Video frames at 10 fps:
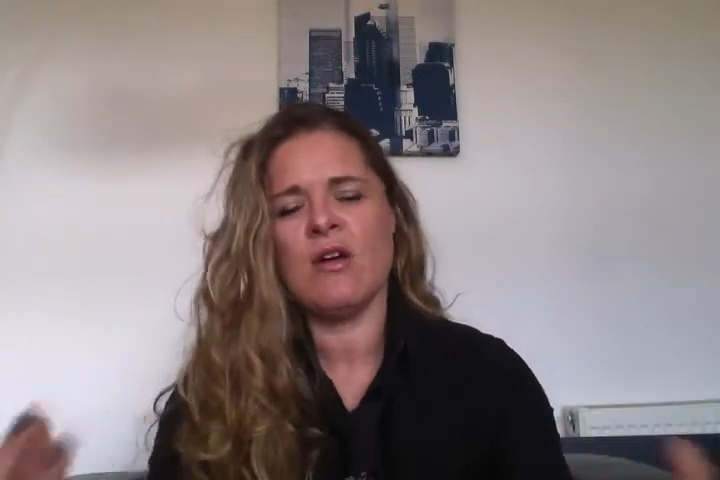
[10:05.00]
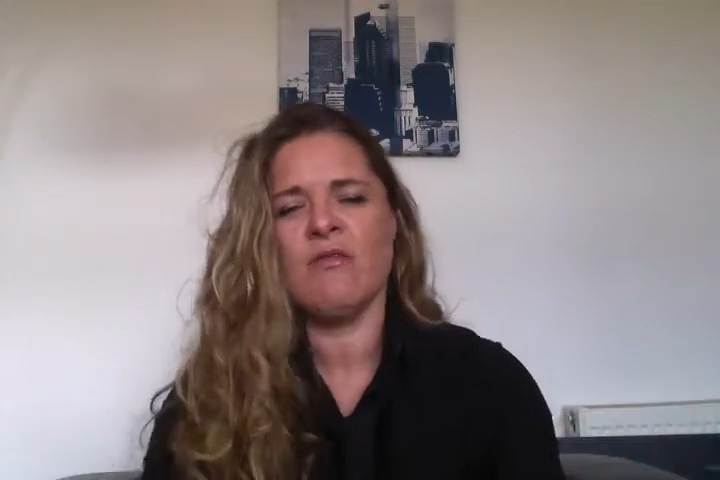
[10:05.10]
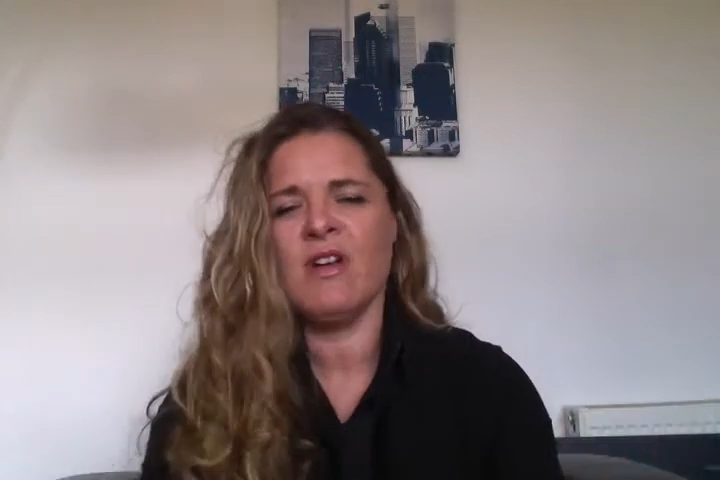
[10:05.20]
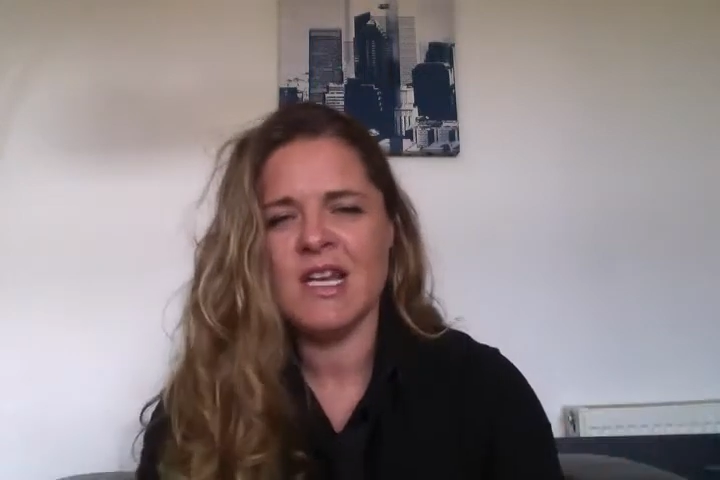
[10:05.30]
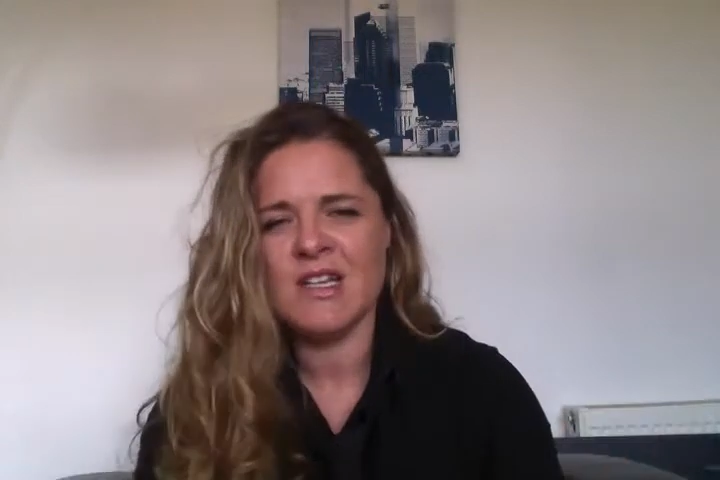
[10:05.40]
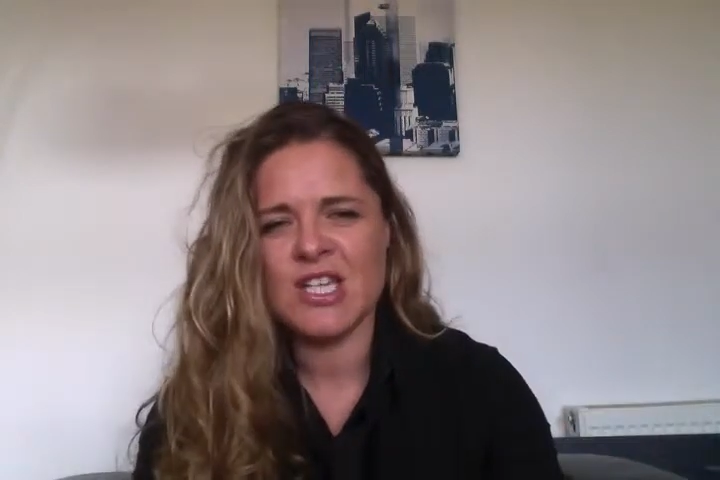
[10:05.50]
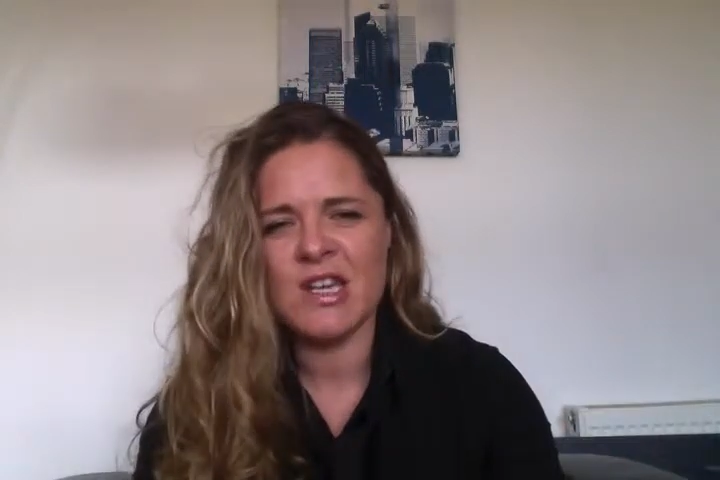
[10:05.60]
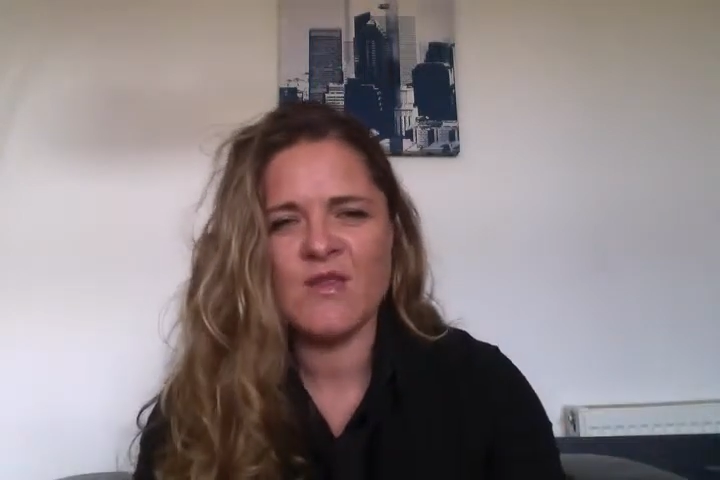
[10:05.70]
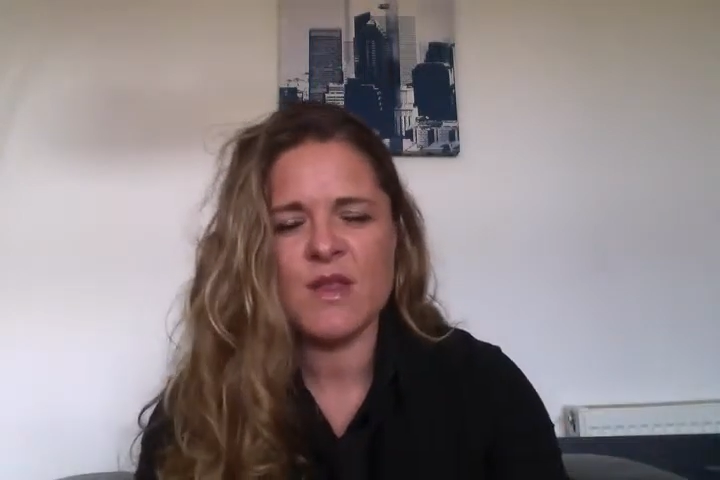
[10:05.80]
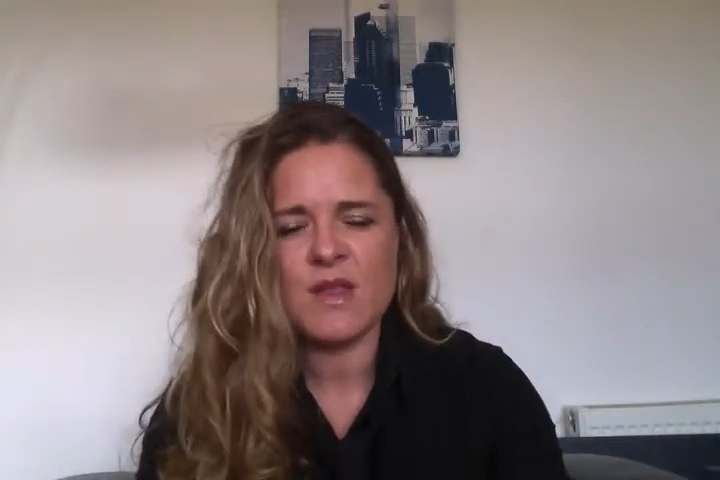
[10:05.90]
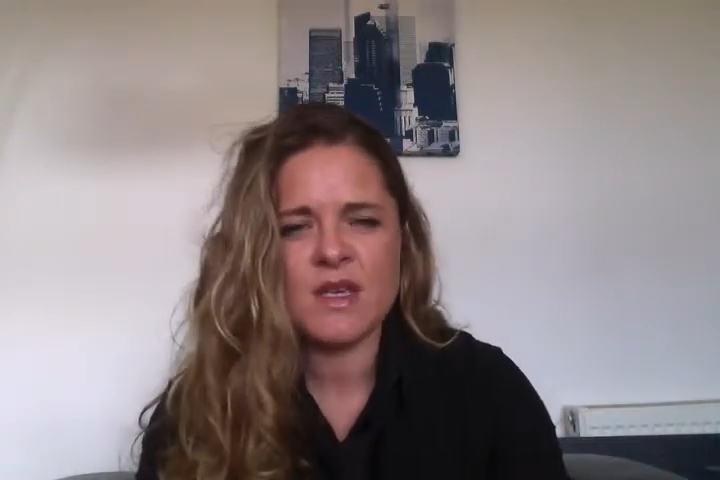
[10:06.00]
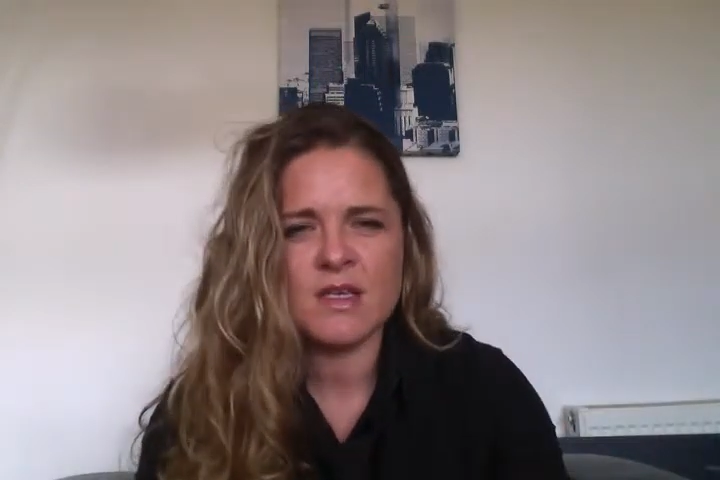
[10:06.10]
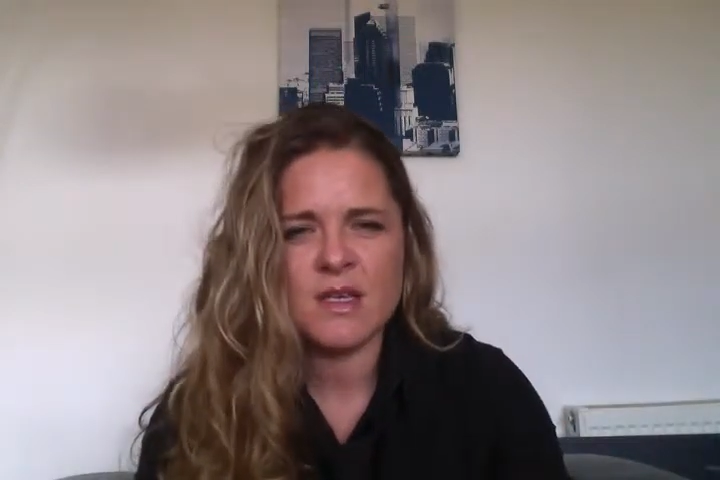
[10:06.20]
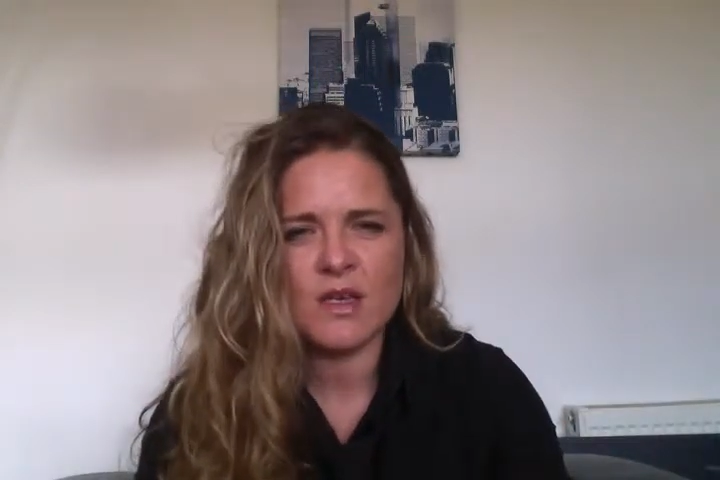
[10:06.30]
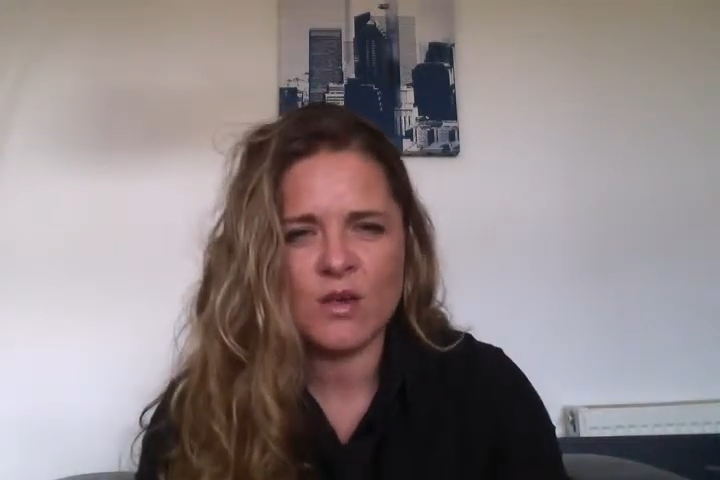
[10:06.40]
not really achieving the
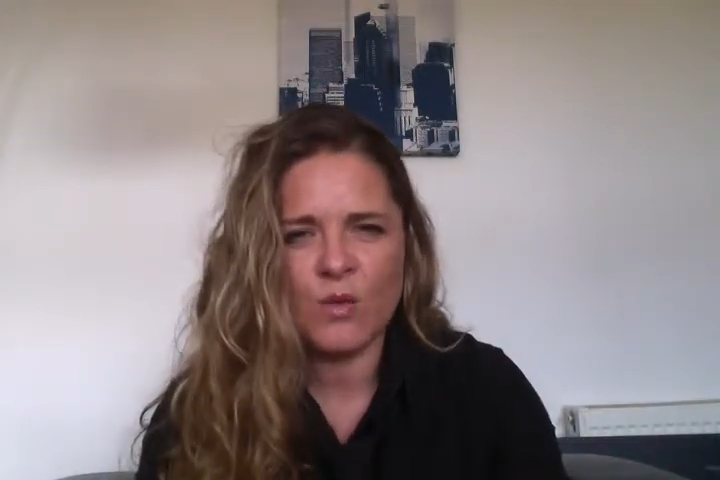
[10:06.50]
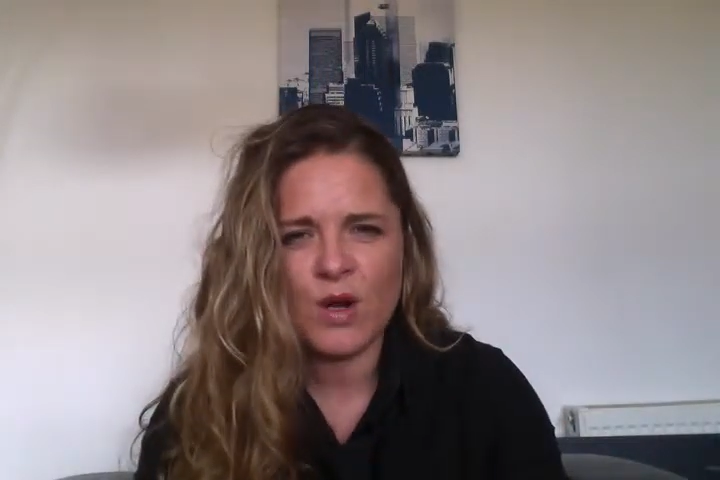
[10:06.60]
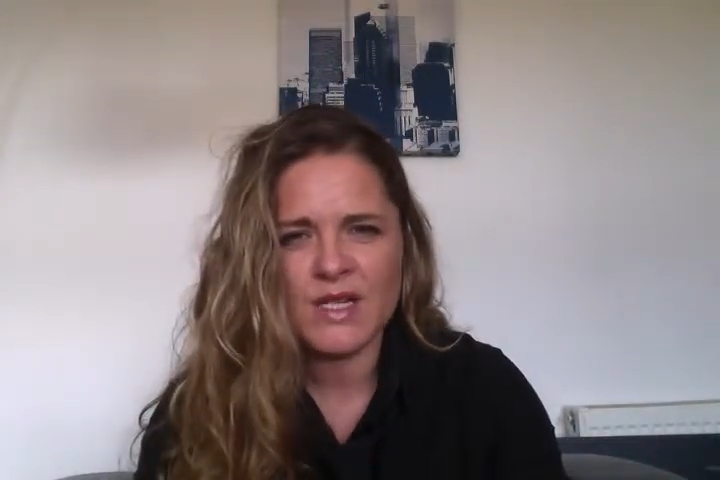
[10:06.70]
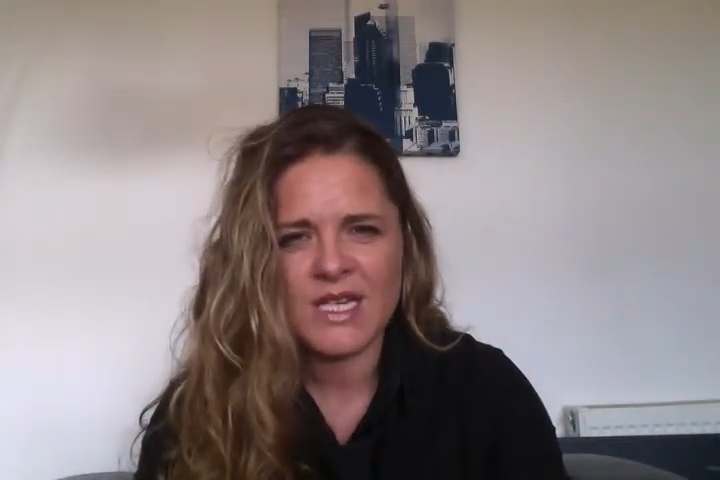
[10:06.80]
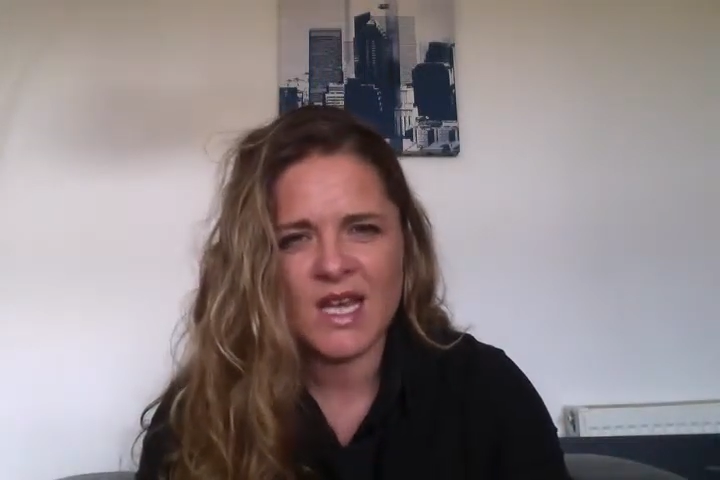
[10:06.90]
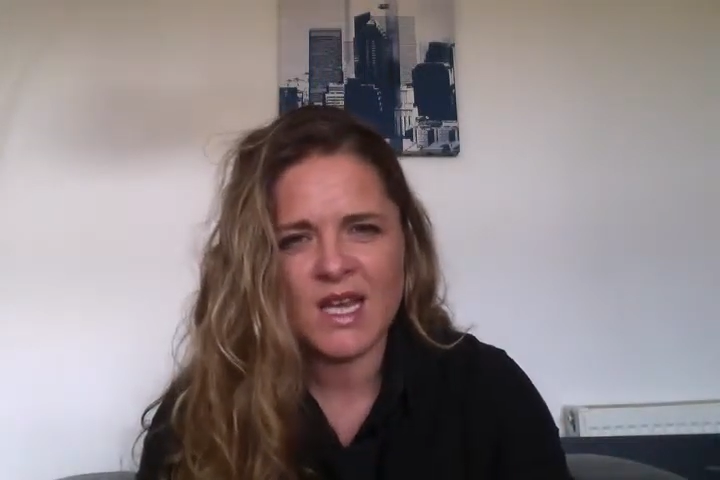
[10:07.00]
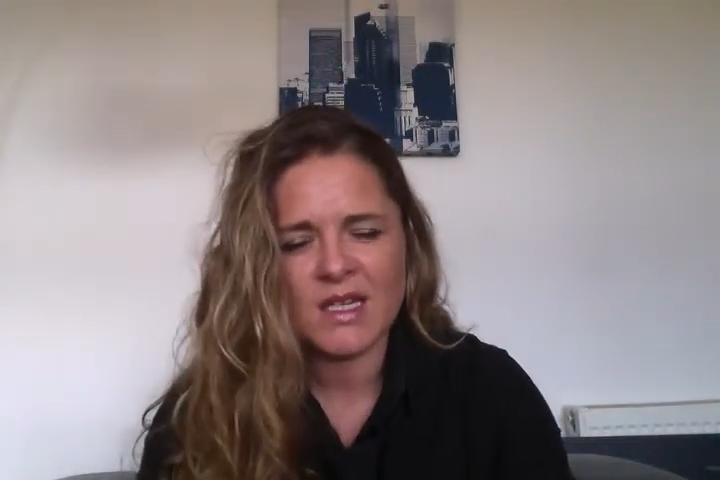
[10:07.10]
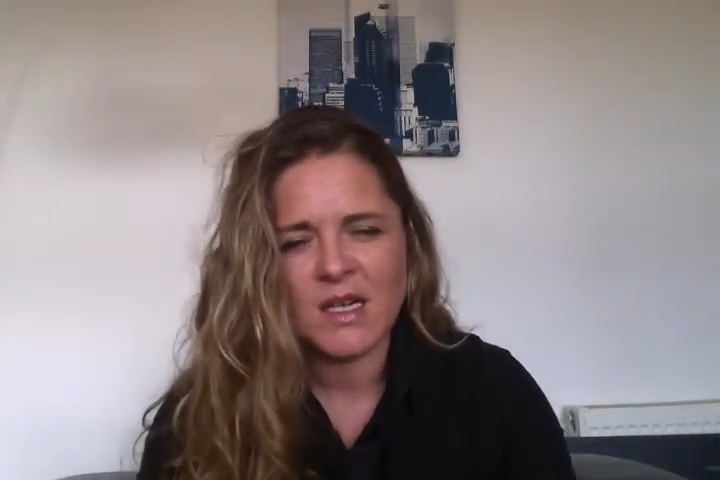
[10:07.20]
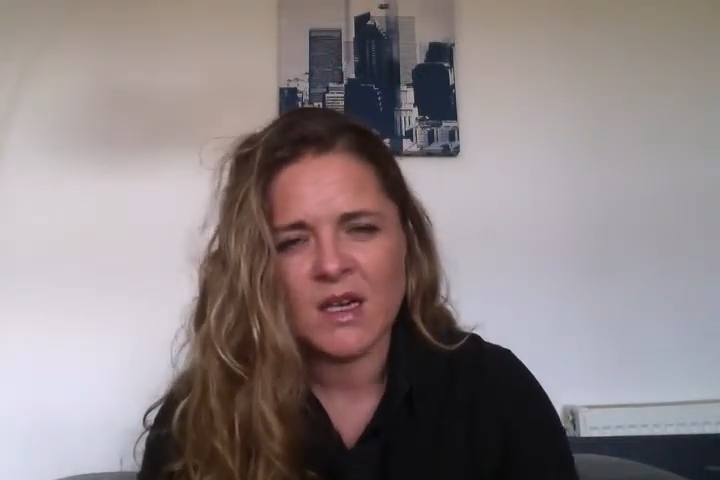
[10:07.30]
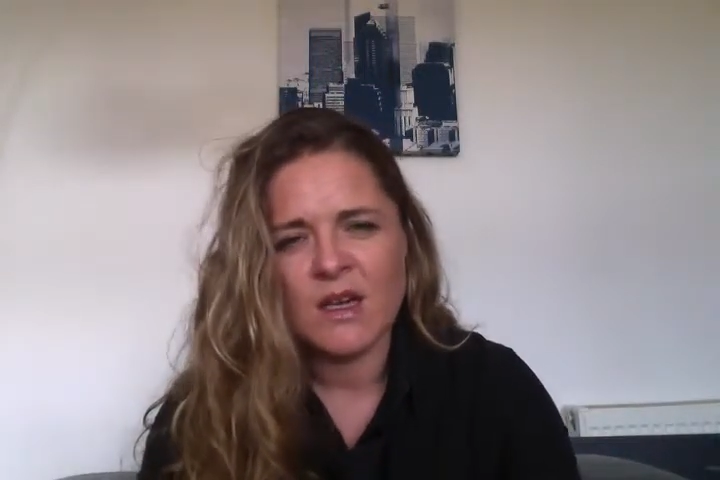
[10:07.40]
things that you wanted